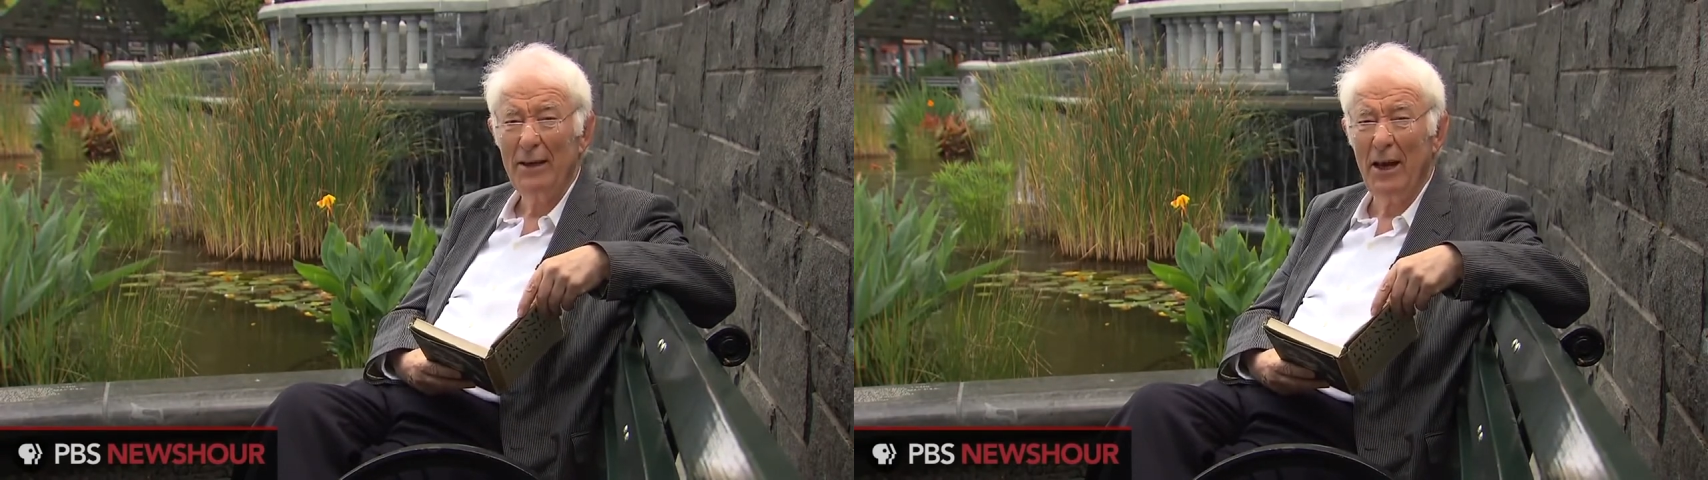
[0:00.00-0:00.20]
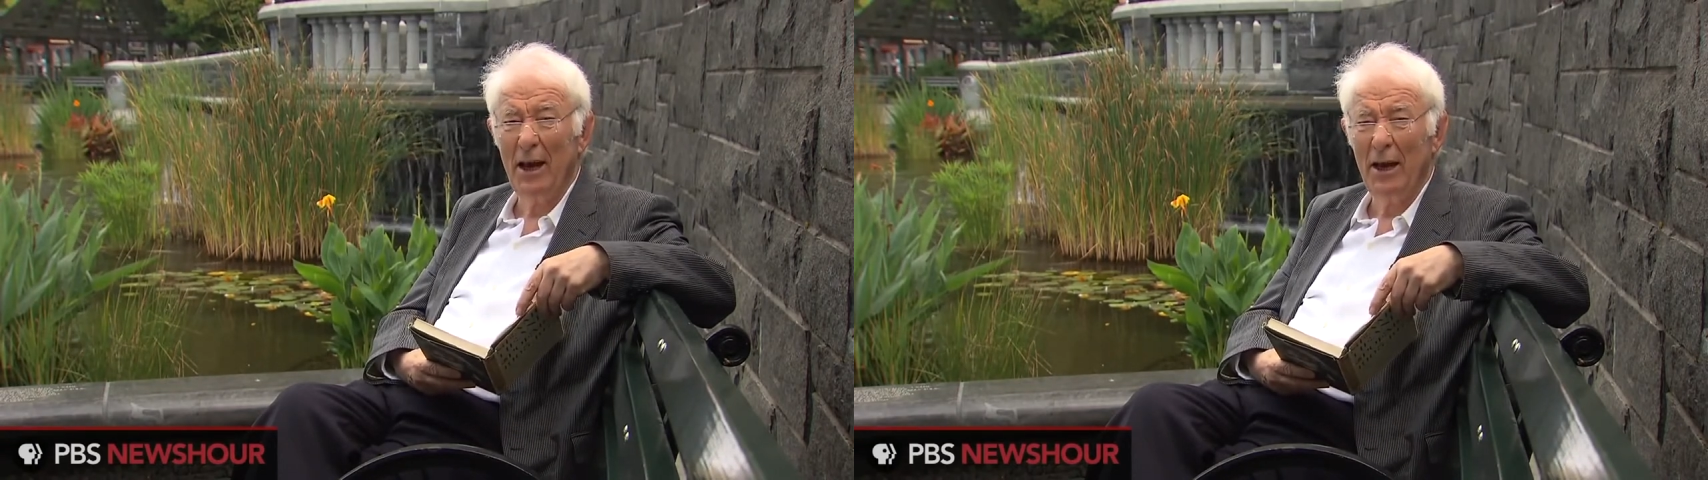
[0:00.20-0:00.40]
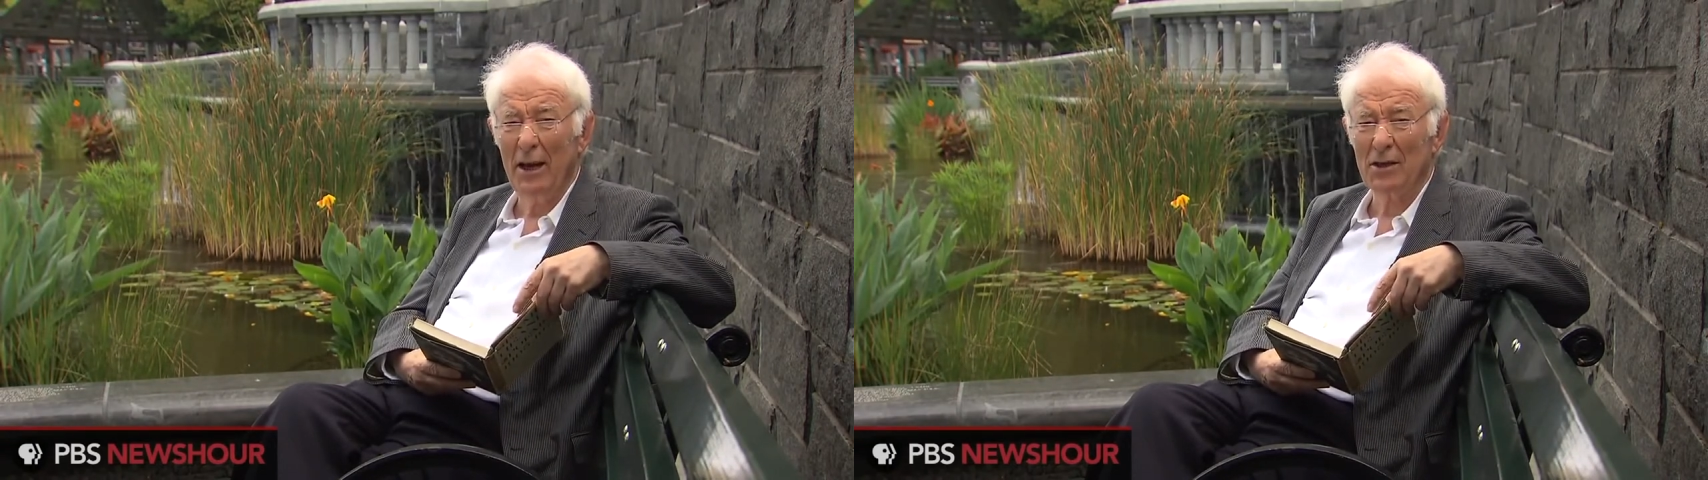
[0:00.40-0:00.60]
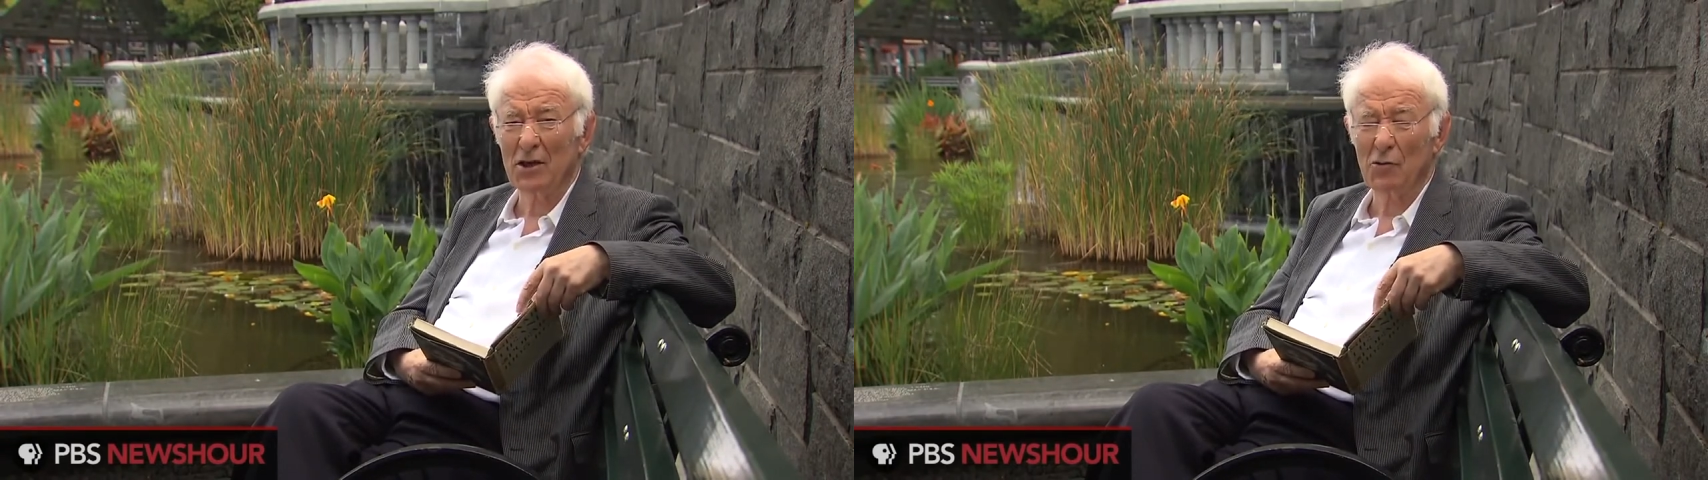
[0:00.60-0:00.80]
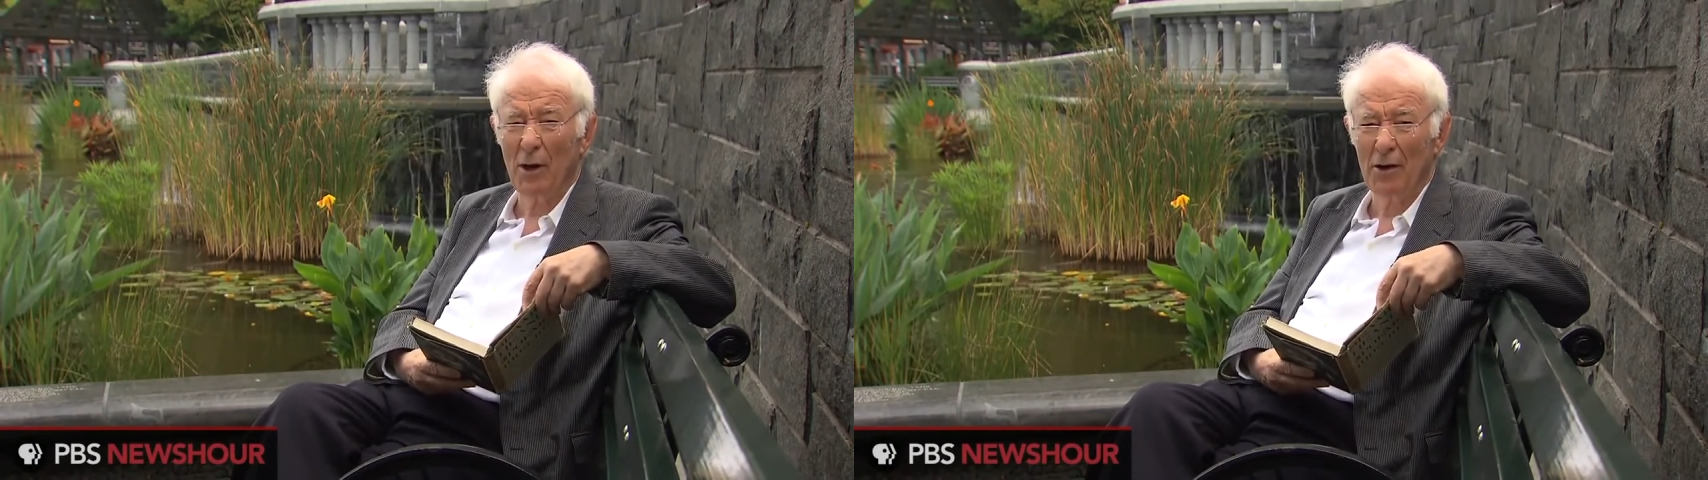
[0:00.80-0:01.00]
Daily it
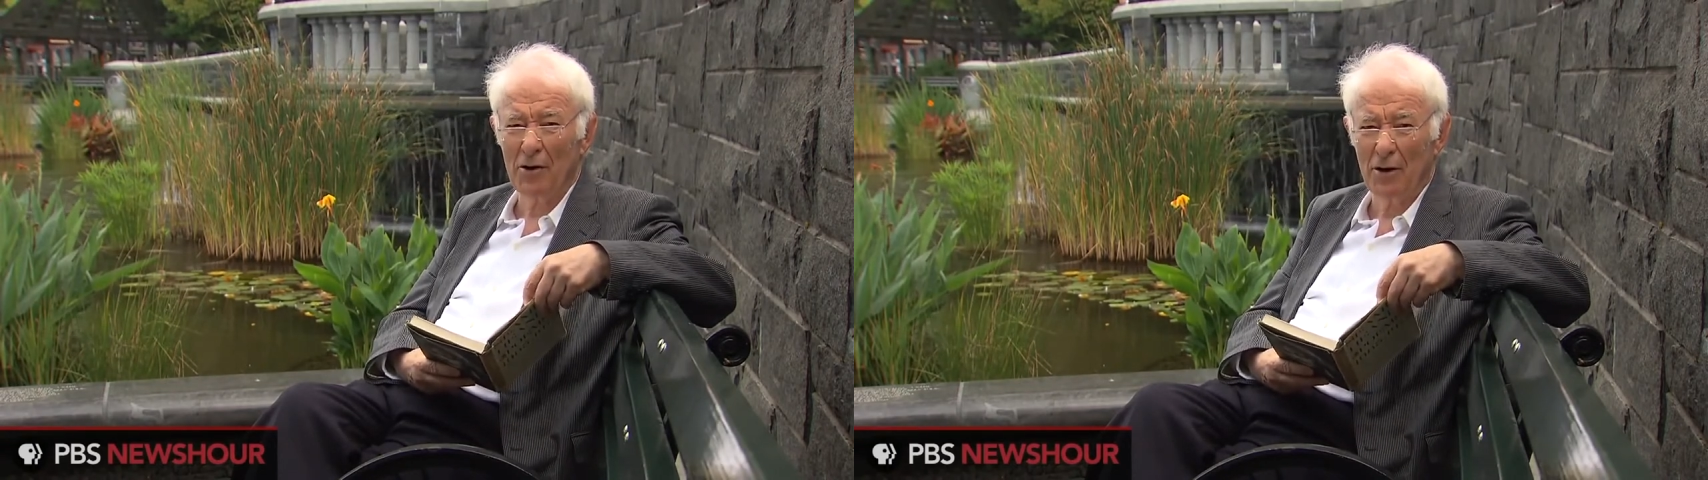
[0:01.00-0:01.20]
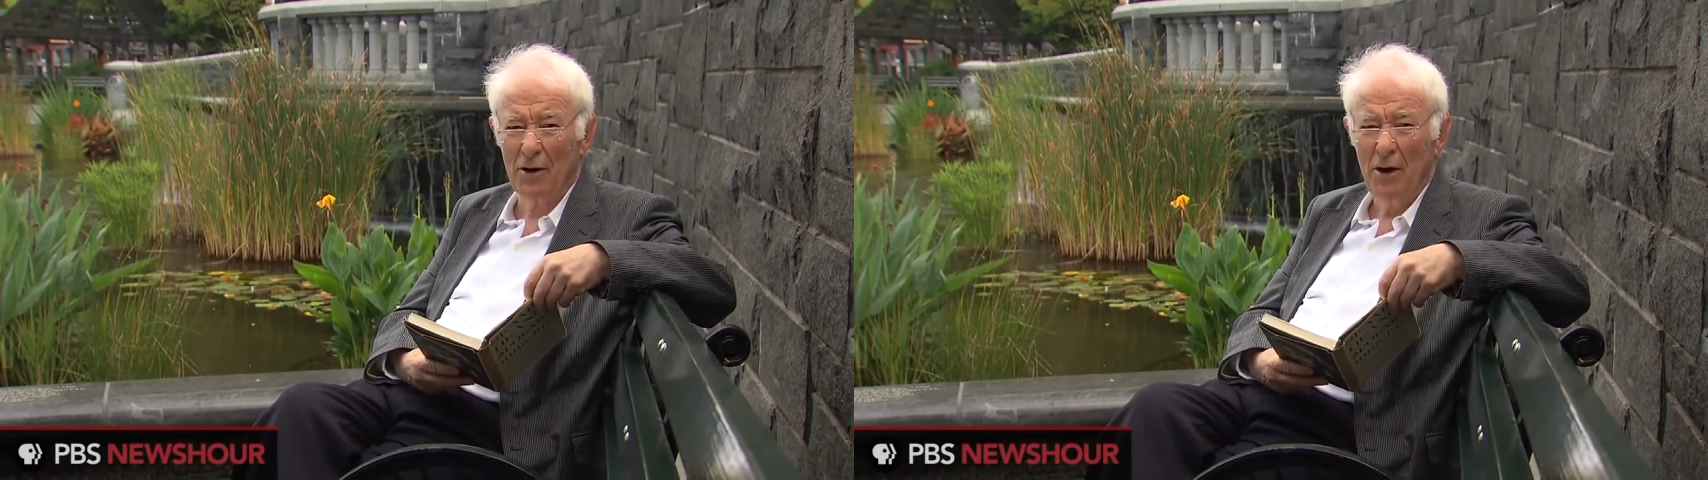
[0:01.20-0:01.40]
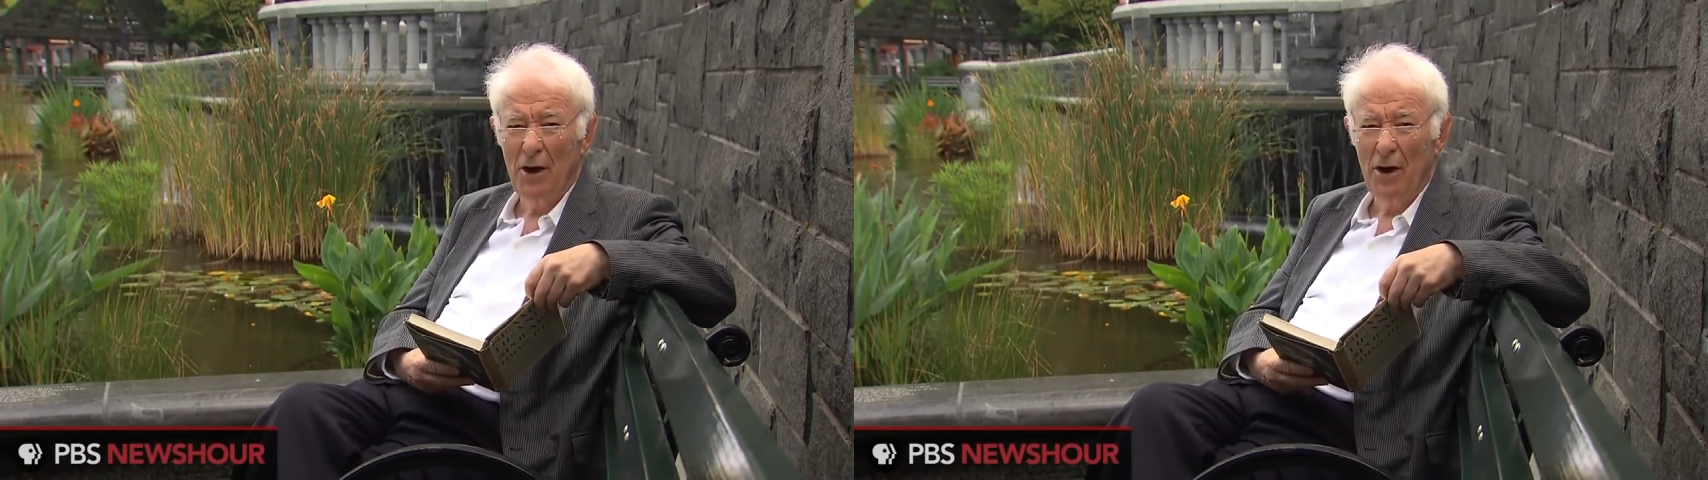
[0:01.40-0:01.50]
sweltered